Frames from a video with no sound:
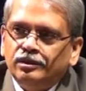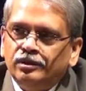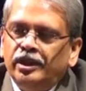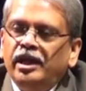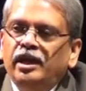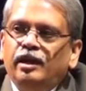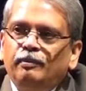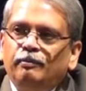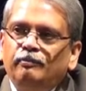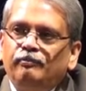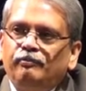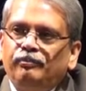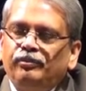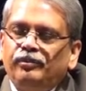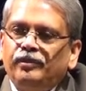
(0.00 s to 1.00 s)
Today,
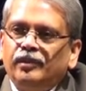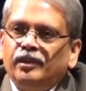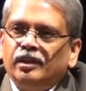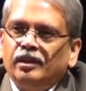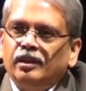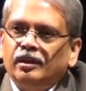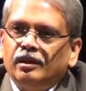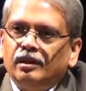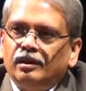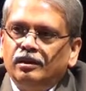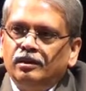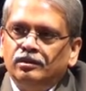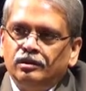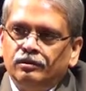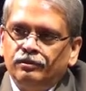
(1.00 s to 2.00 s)

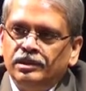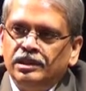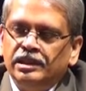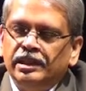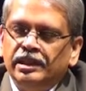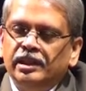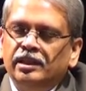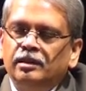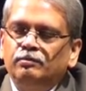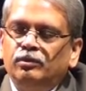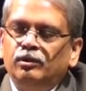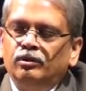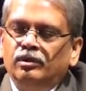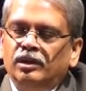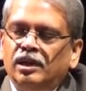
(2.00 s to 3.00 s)
the sophisticated
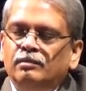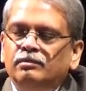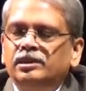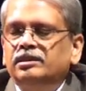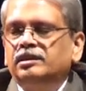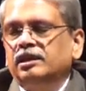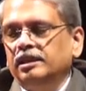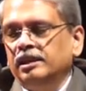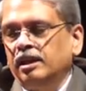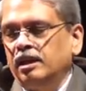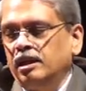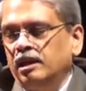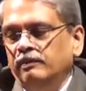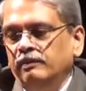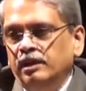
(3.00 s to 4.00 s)
programs that
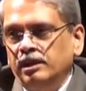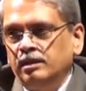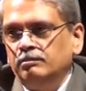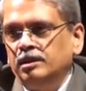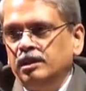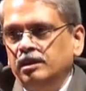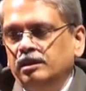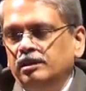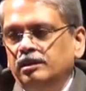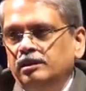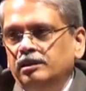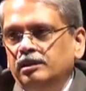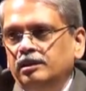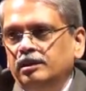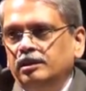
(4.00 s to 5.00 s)
are available
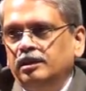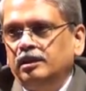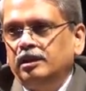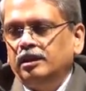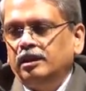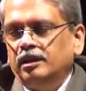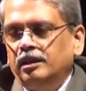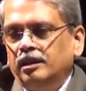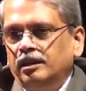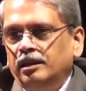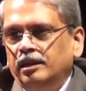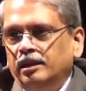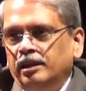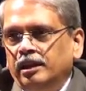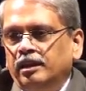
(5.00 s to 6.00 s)

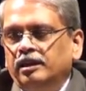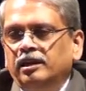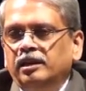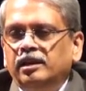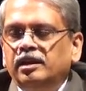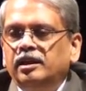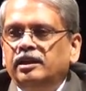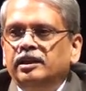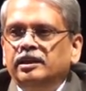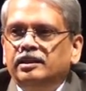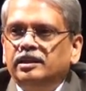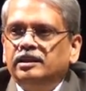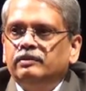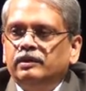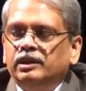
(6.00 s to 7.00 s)
can clearly
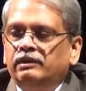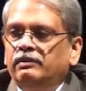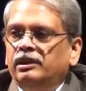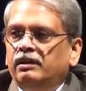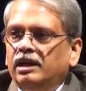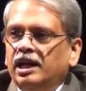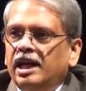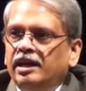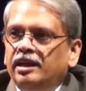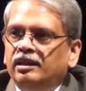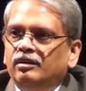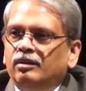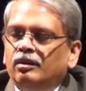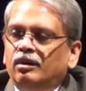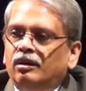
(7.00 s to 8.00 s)
detect whether we are
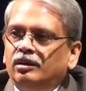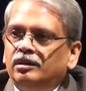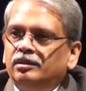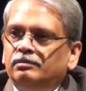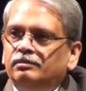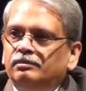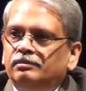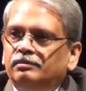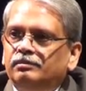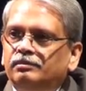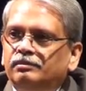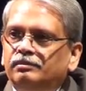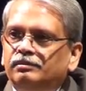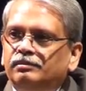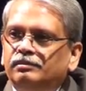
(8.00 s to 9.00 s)
lying or not.
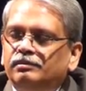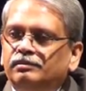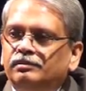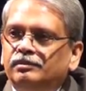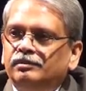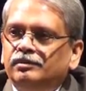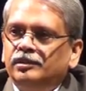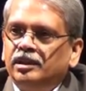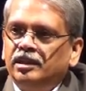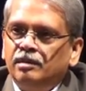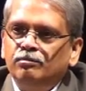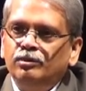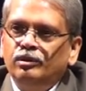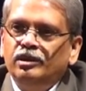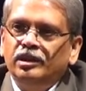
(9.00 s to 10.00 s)
The
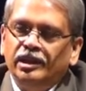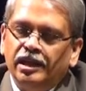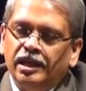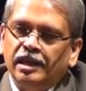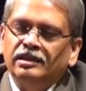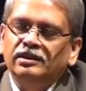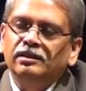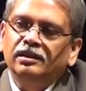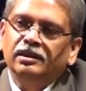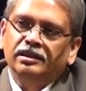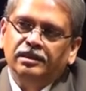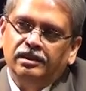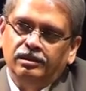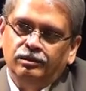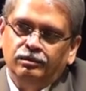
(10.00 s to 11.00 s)
computer can actually
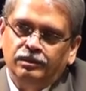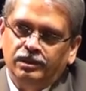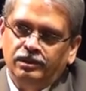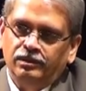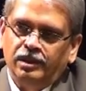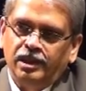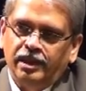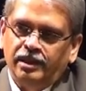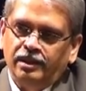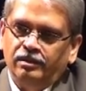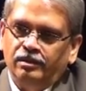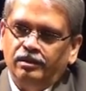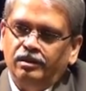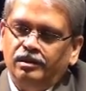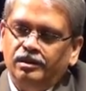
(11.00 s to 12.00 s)
tell you whether you're lying
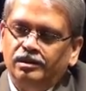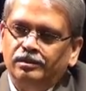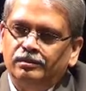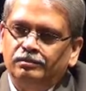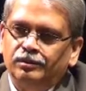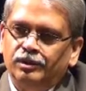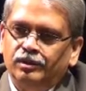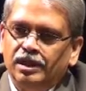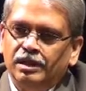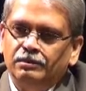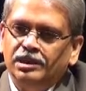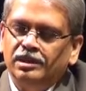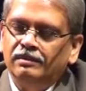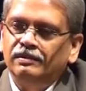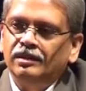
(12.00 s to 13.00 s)
or not.
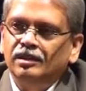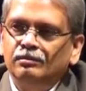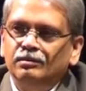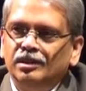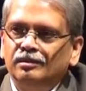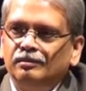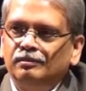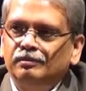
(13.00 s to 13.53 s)
Programs are available.